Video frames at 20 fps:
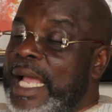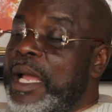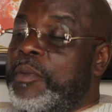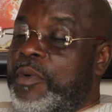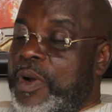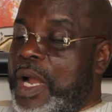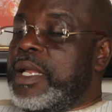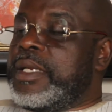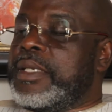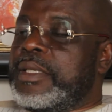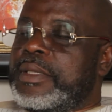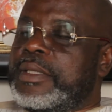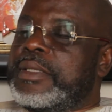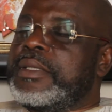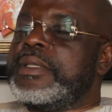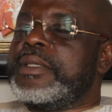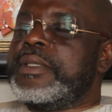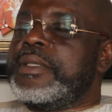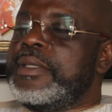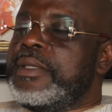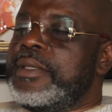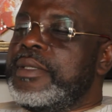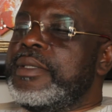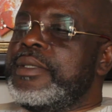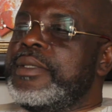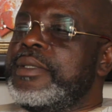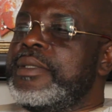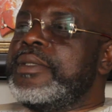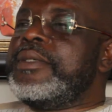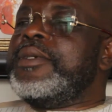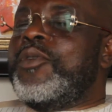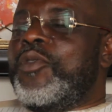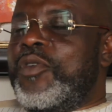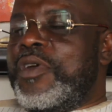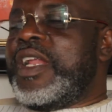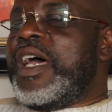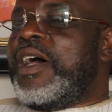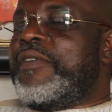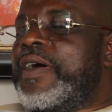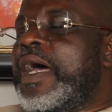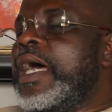time round, would have